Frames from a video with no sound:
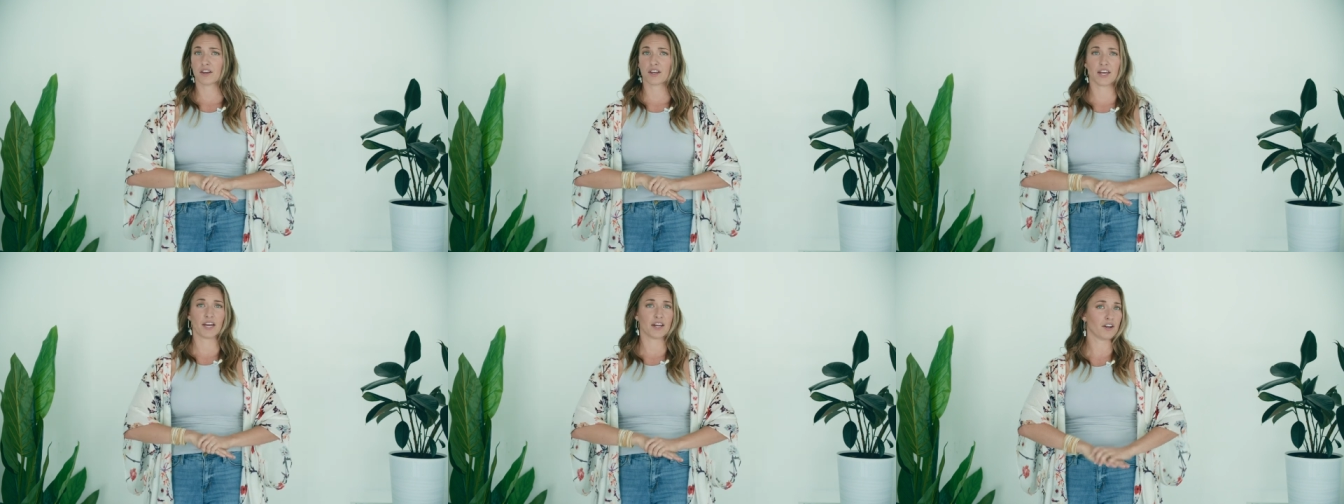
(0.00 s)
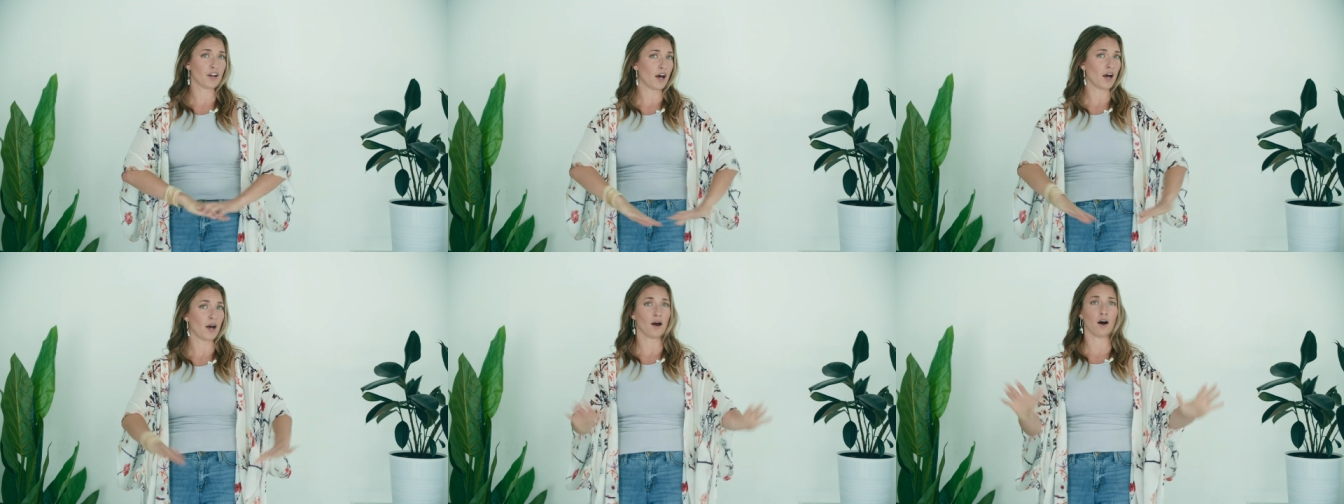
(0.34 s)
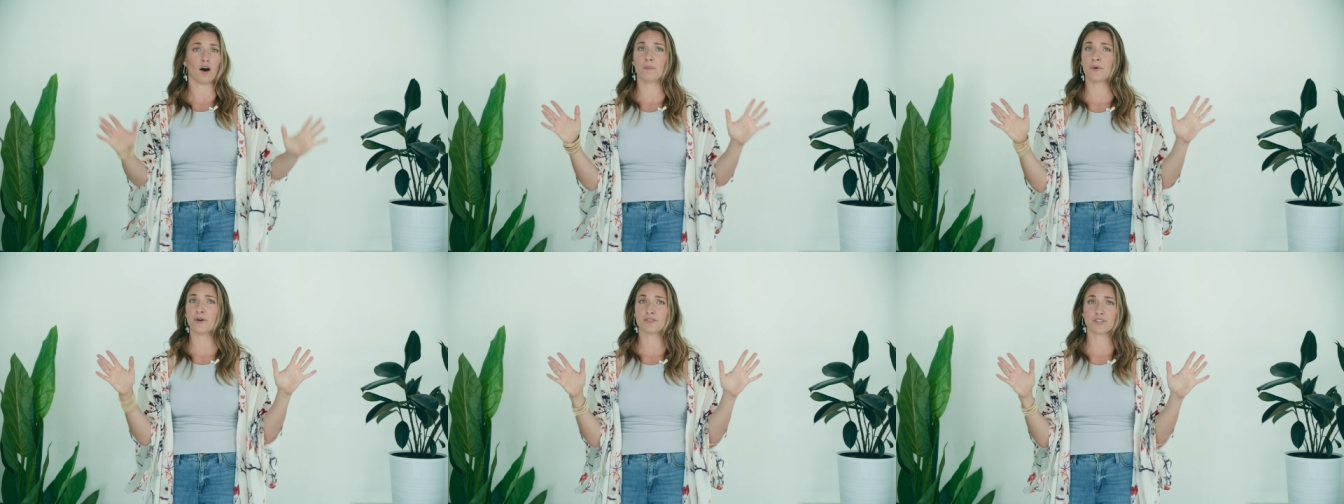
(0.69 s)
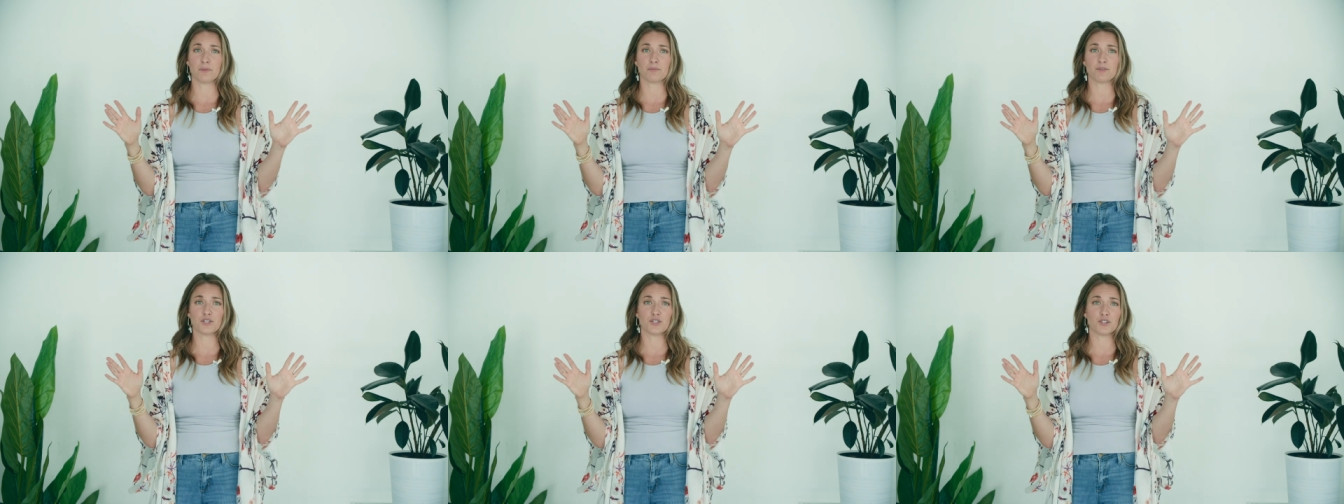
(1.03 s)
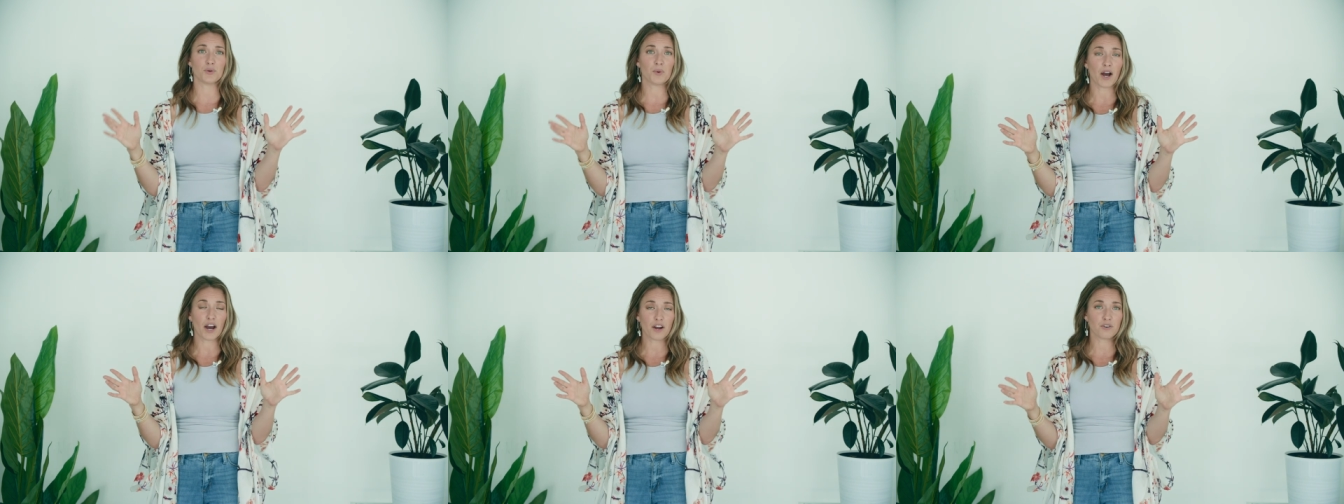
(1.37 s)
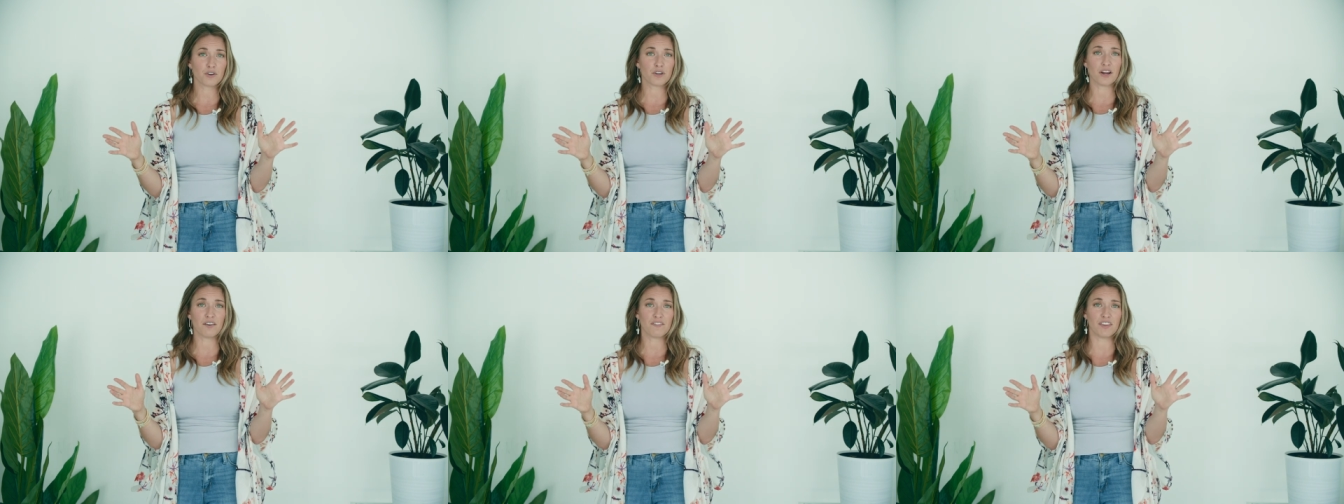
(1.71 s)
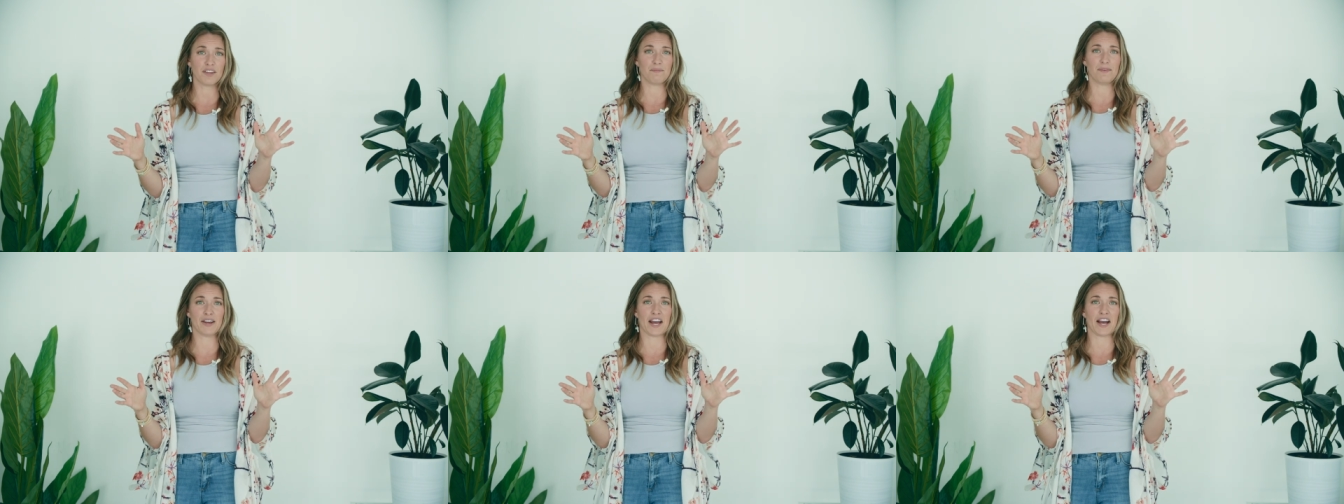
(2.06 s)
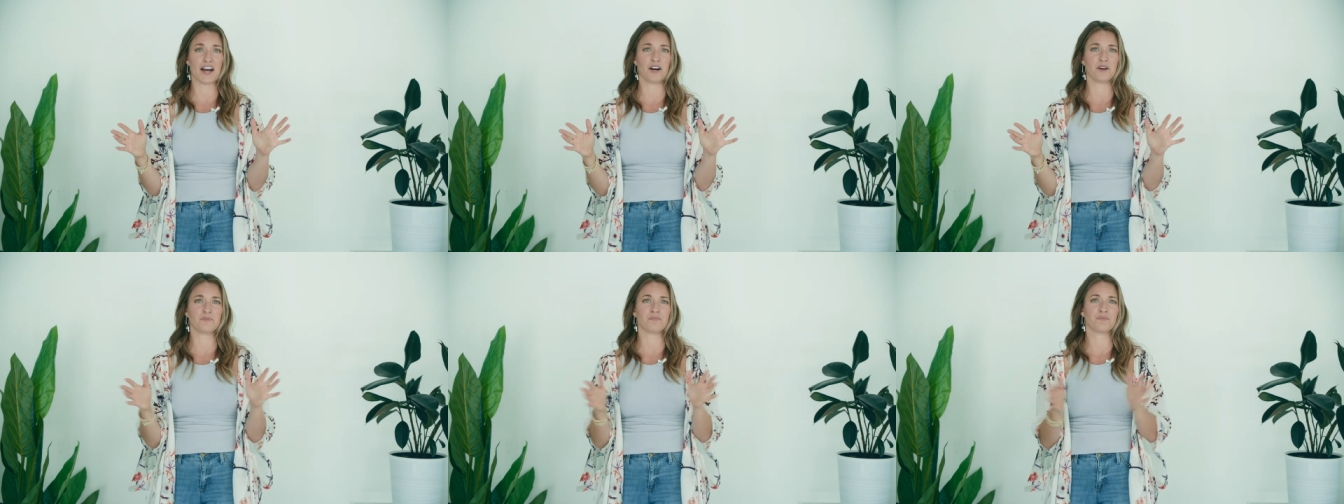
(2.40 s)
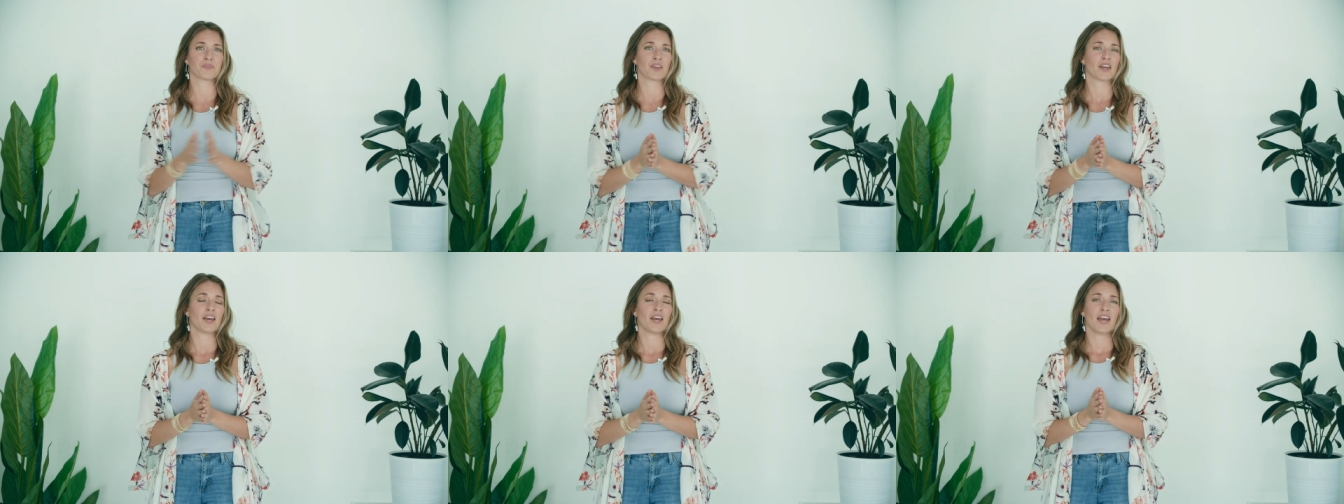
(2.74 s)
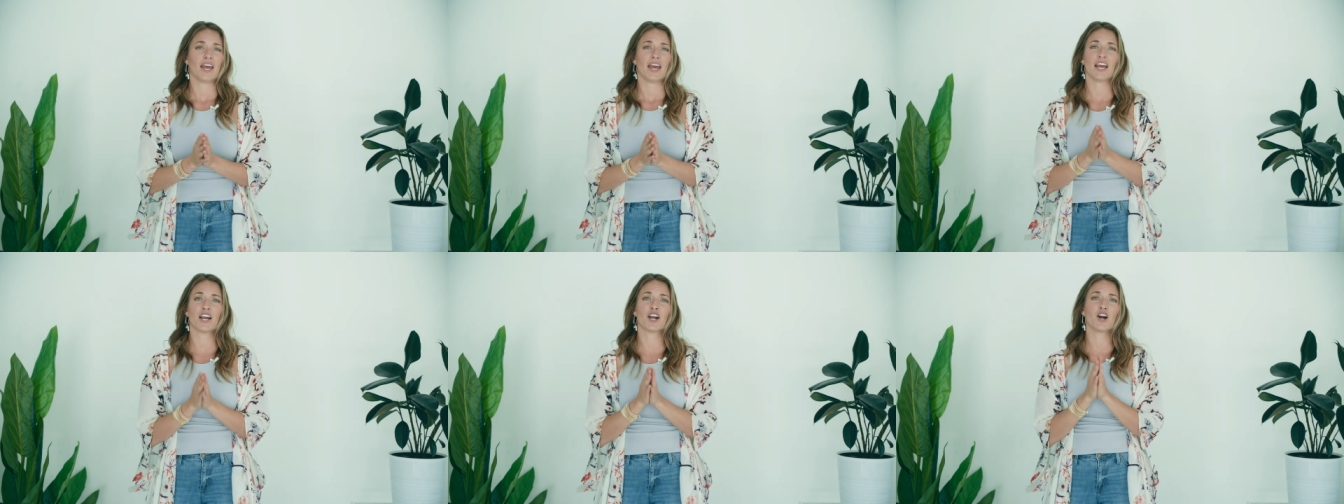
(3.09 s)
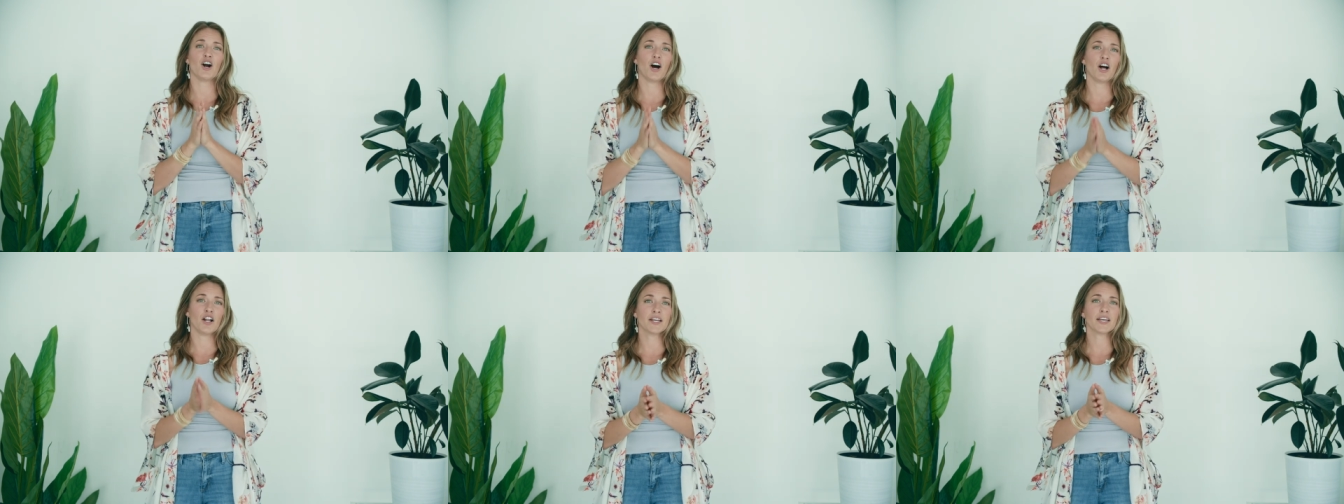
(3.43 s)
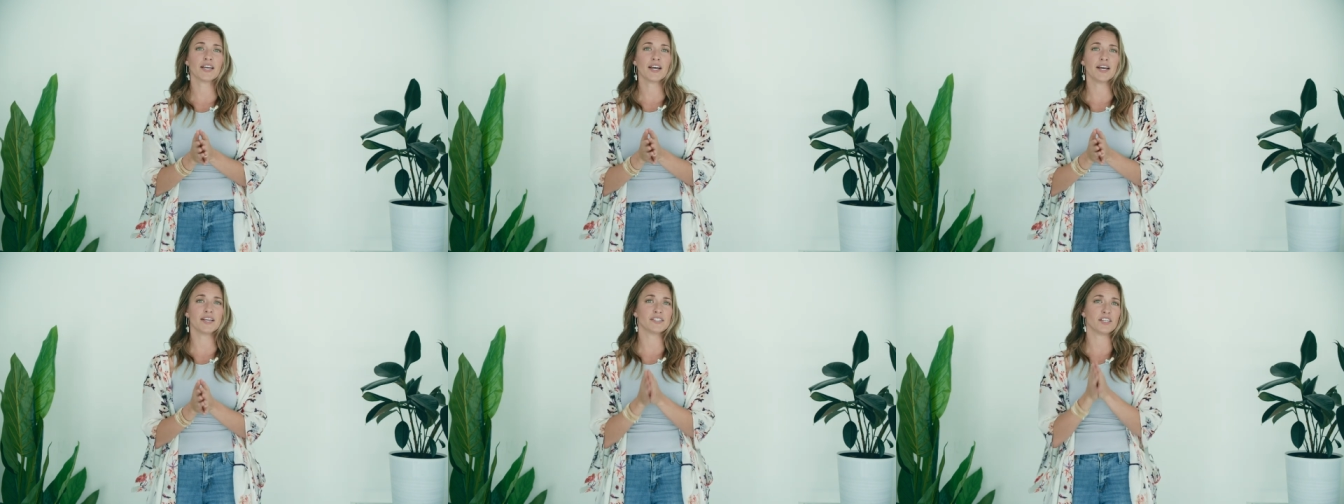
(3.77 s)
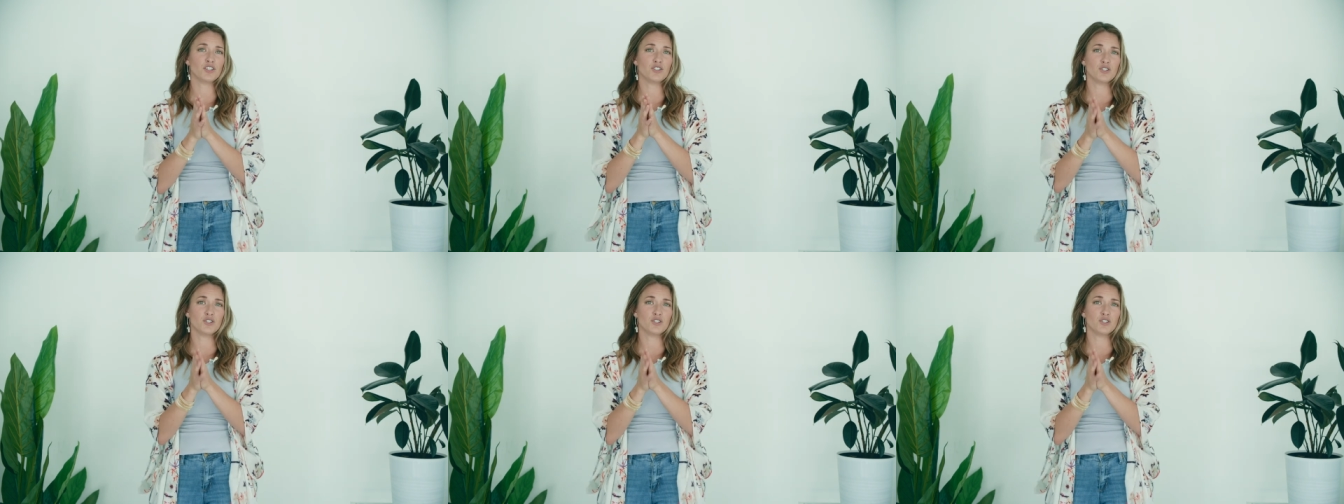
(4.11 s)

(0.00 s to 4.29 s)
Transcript: getting uh, almost up to 200 of them now. And calling us, I